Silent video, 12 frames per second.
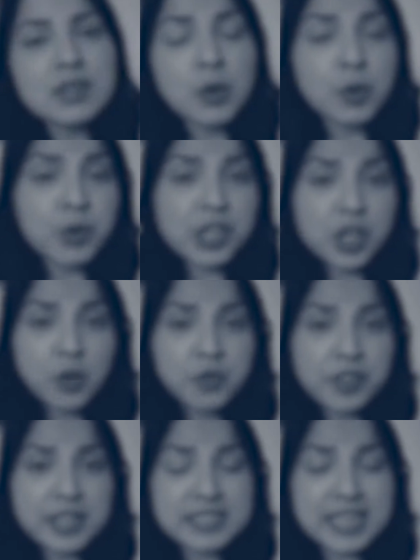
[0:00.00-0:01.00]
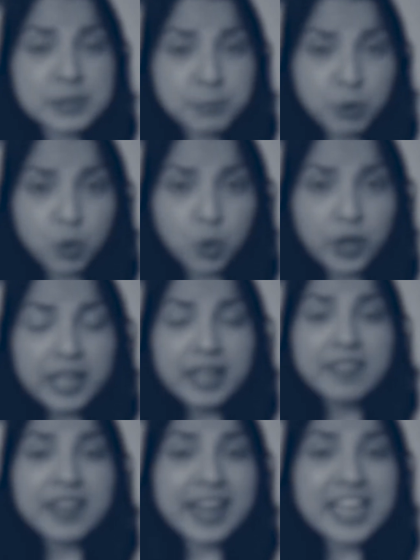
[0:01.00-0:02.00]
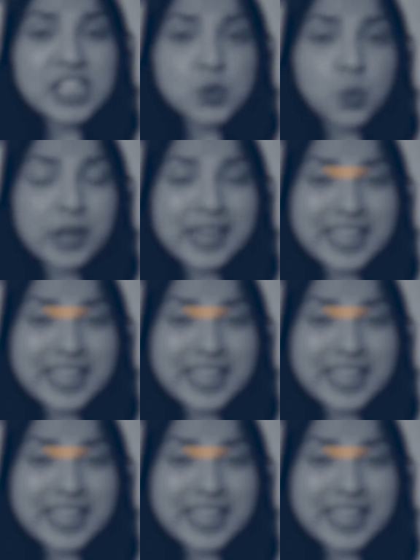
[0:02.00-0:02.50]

I'm going to go for this, is poor. The next one